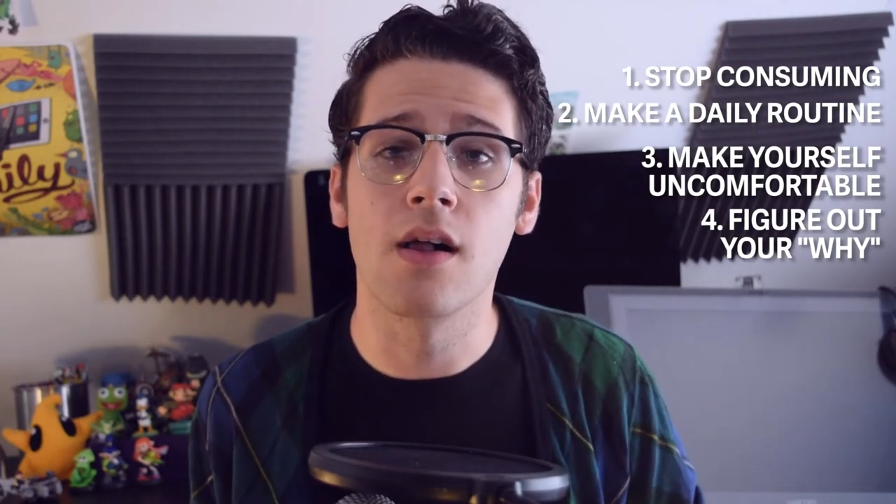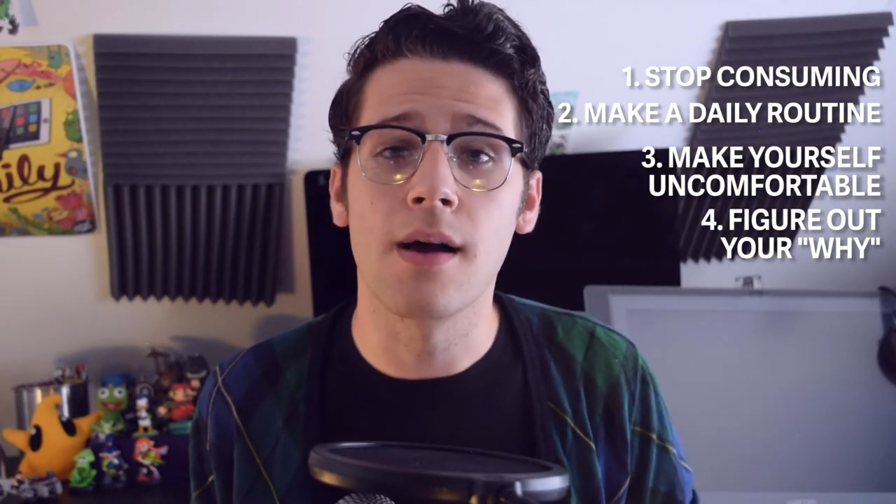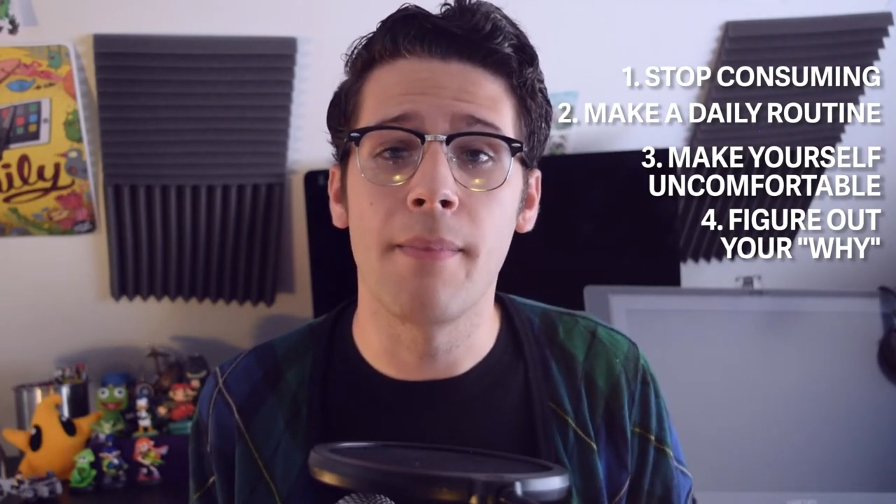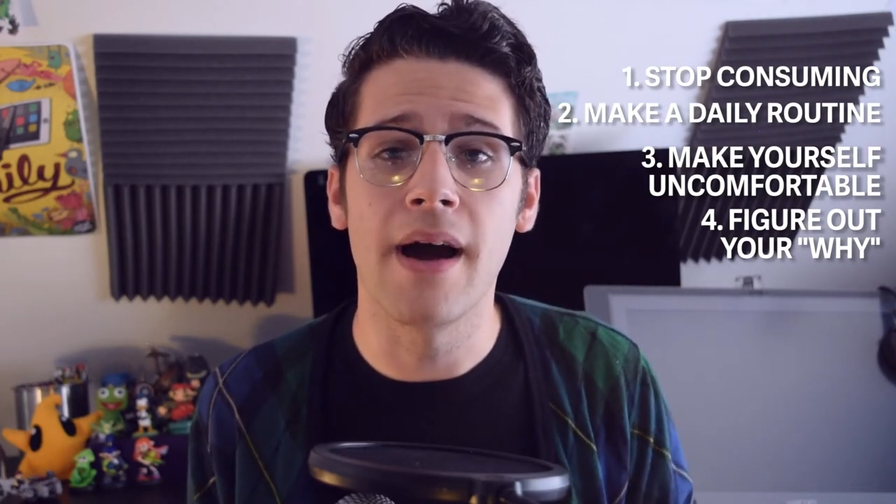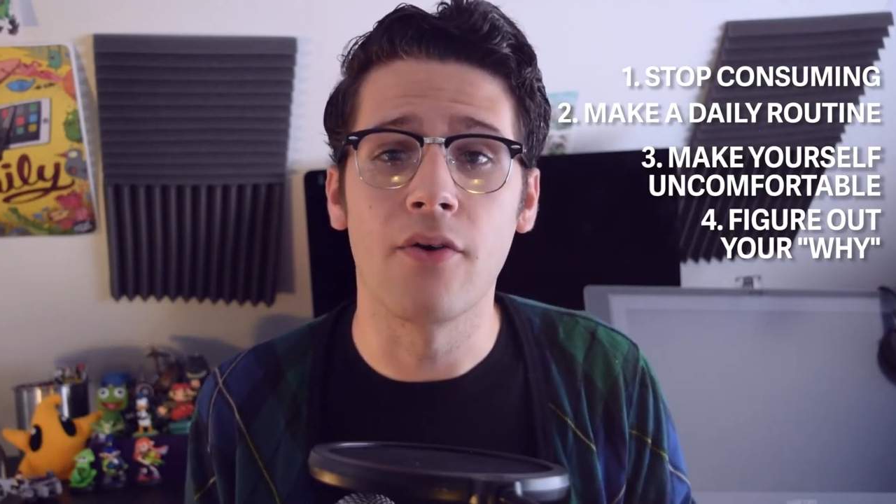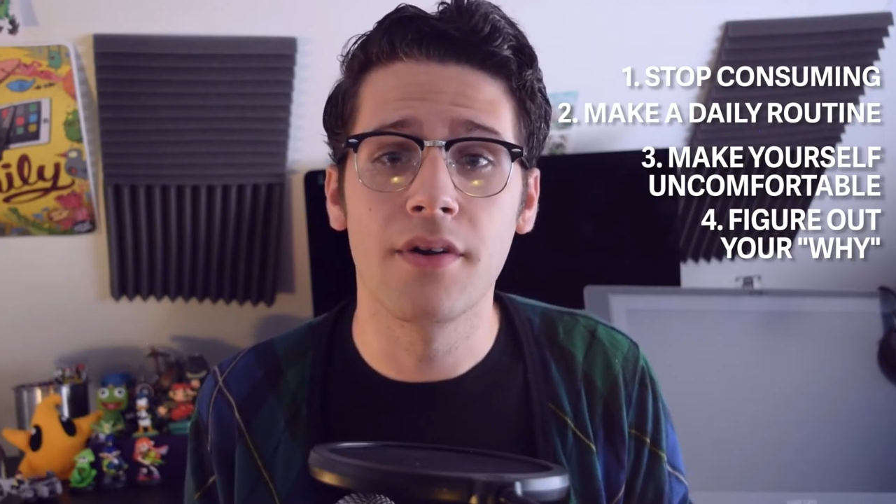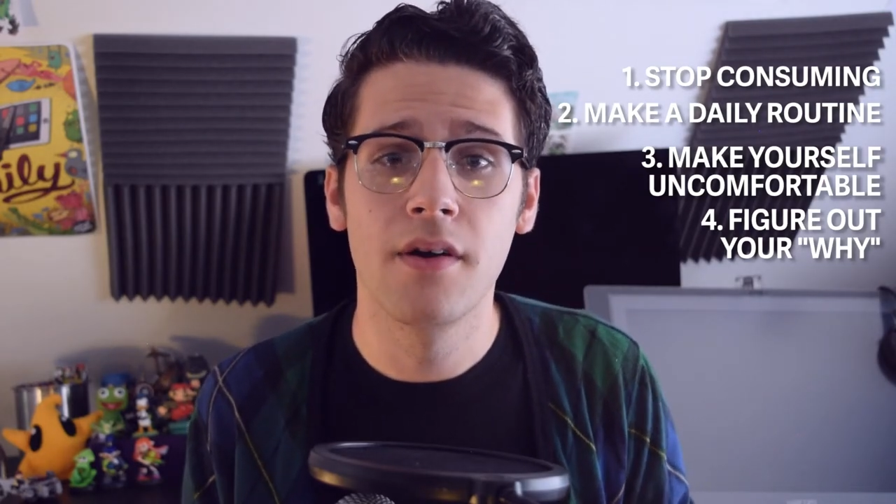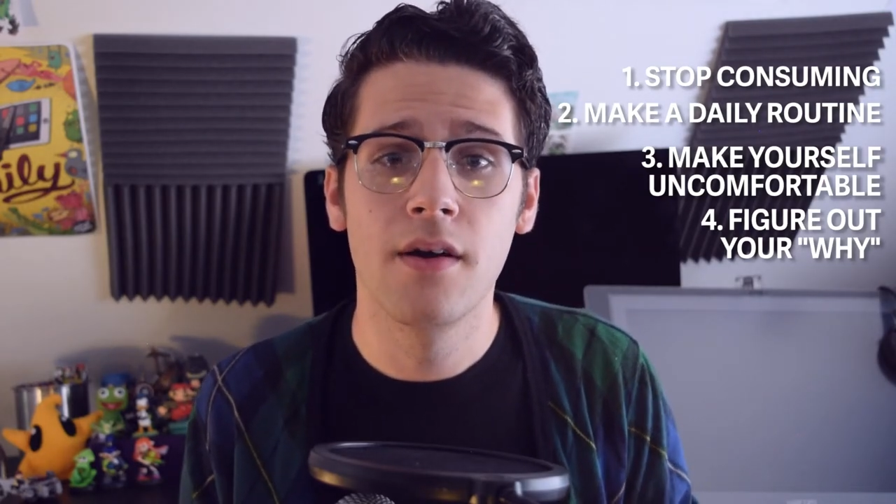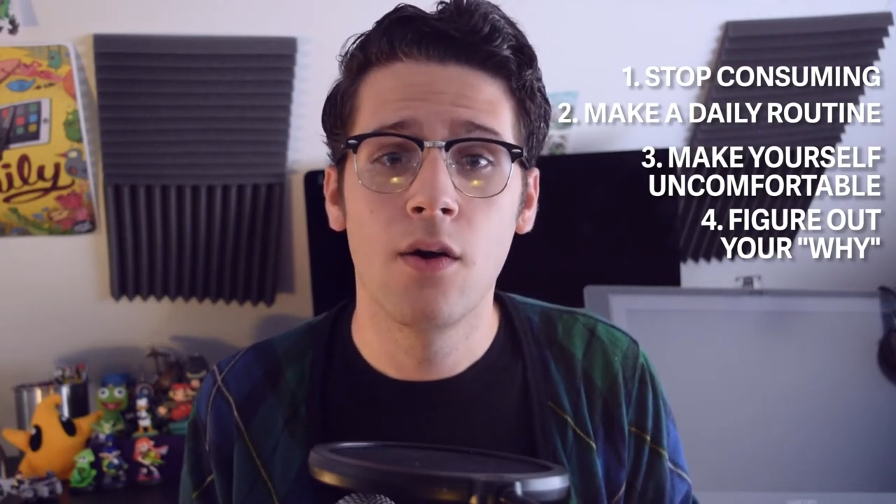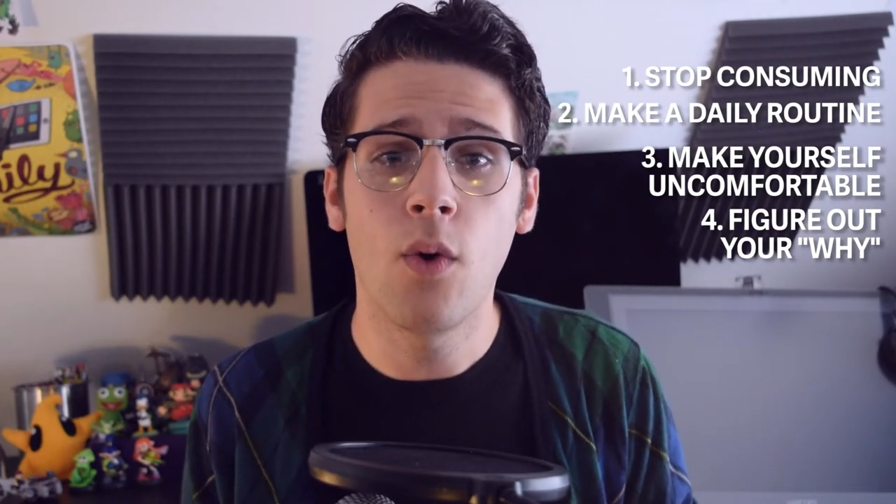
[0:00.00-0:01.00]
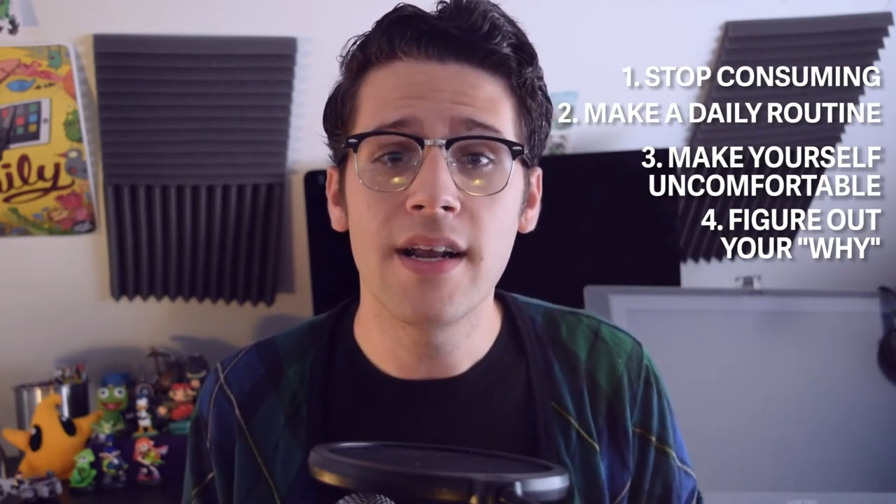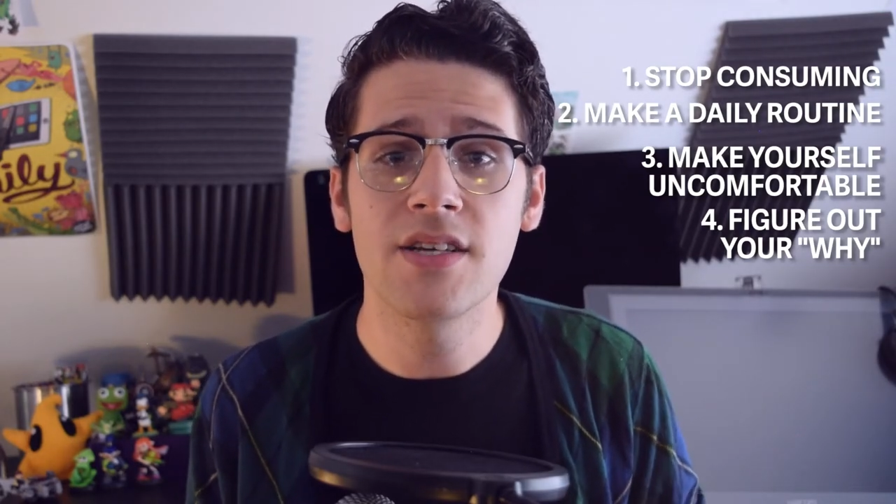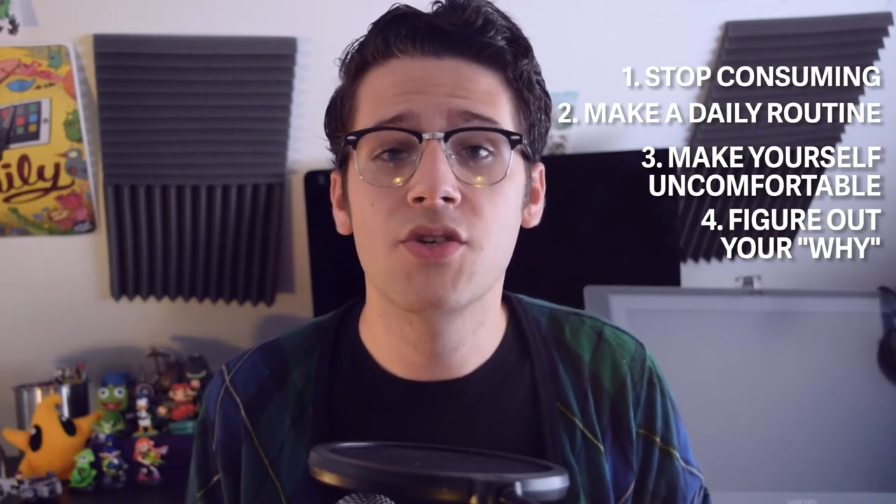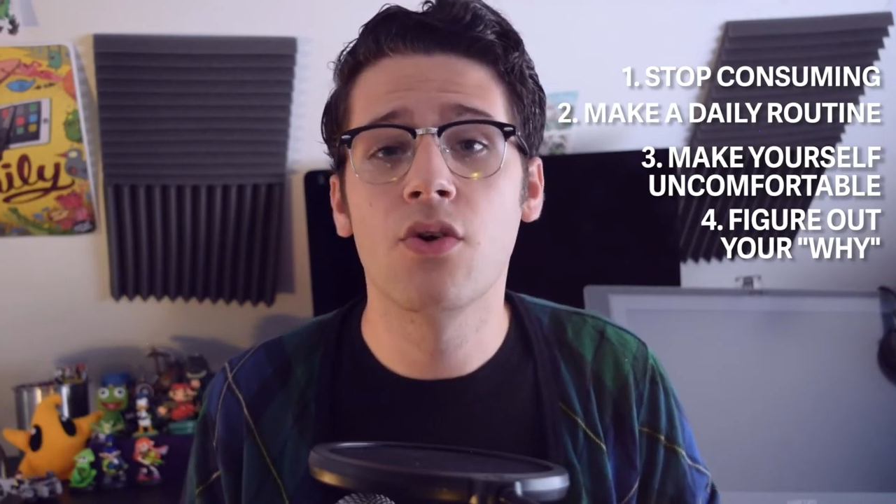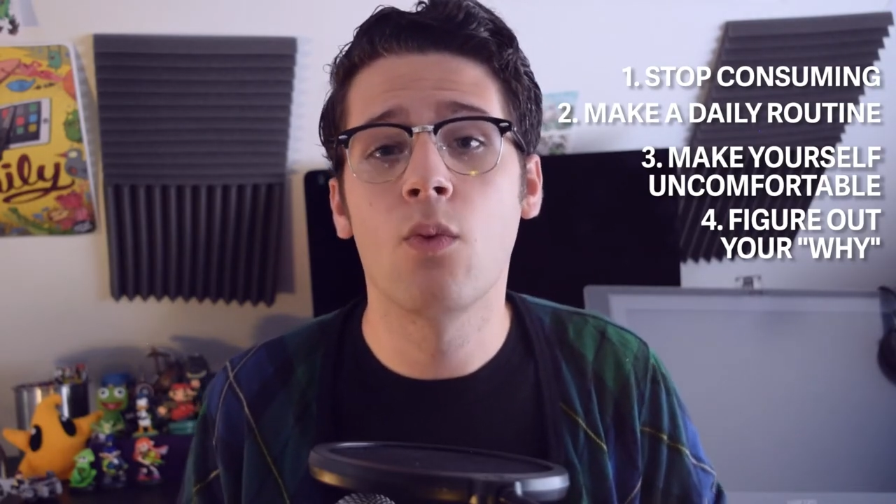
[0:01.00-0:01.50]
about. What
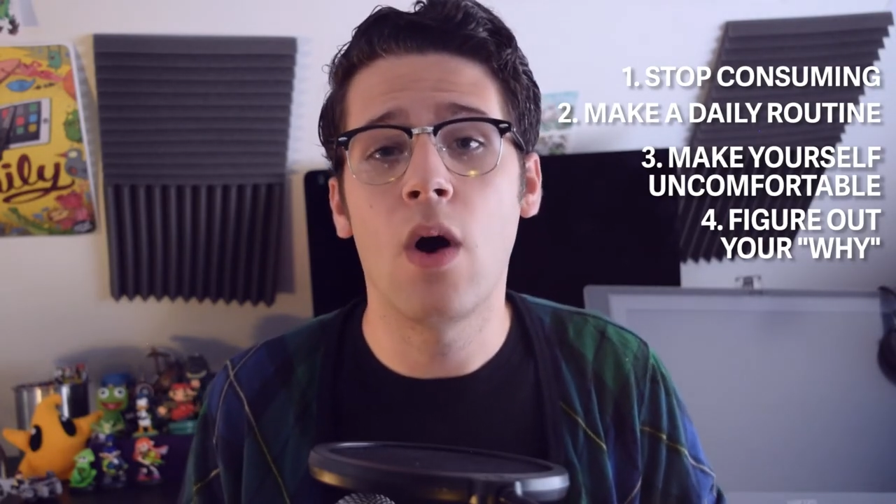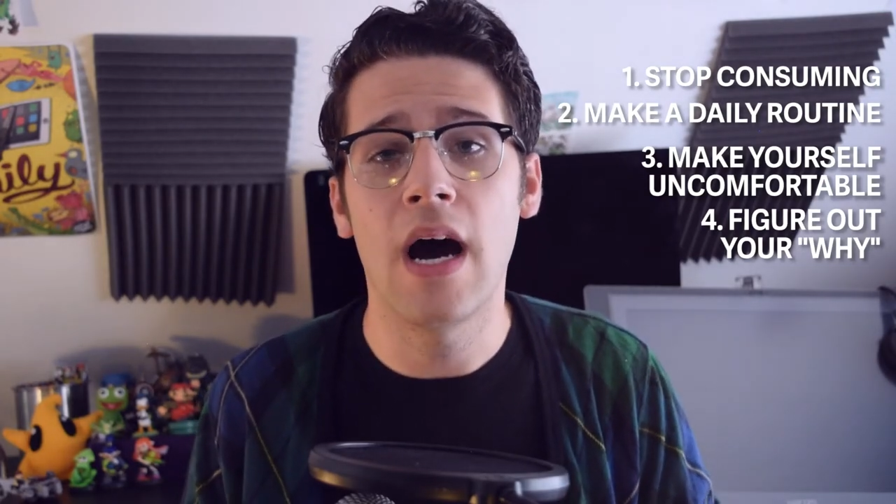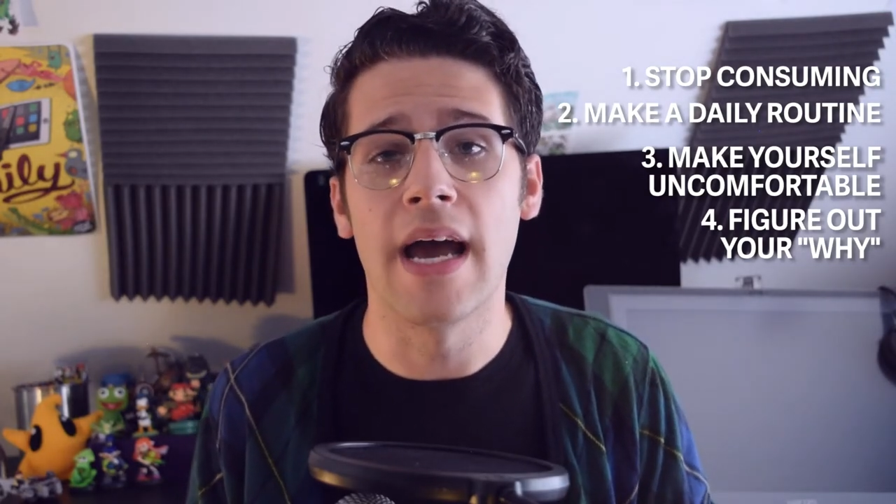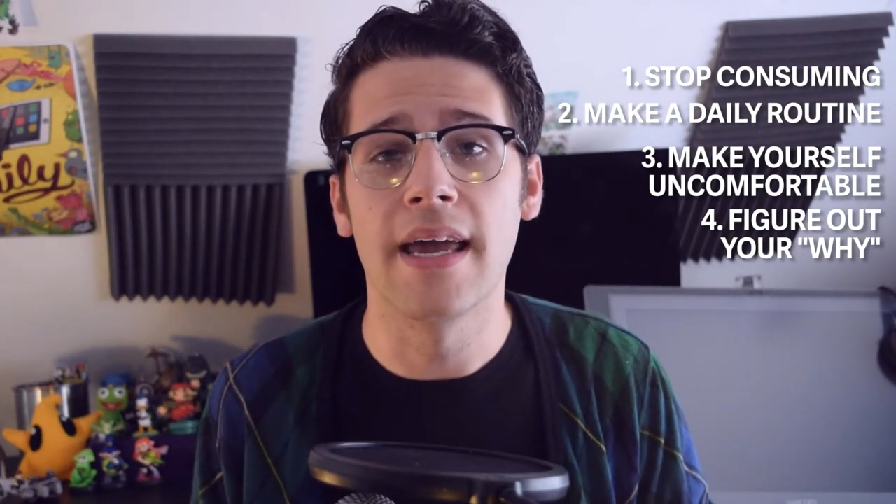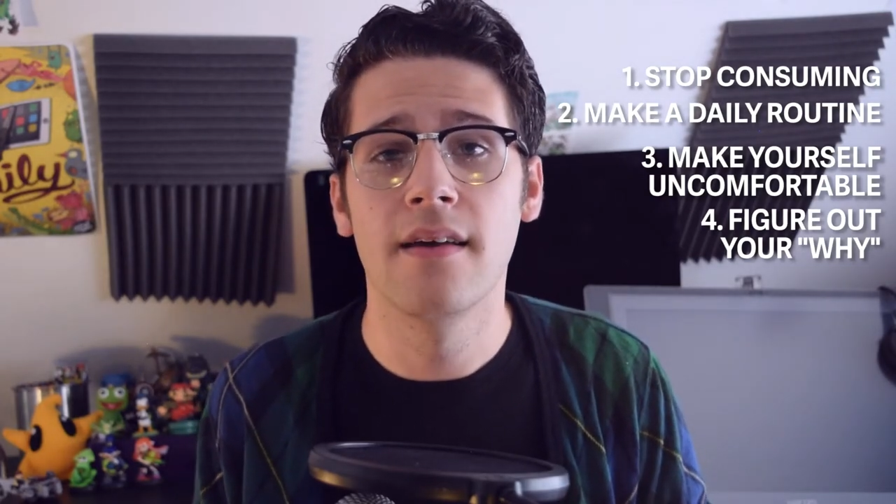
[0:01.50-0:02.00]
is your why?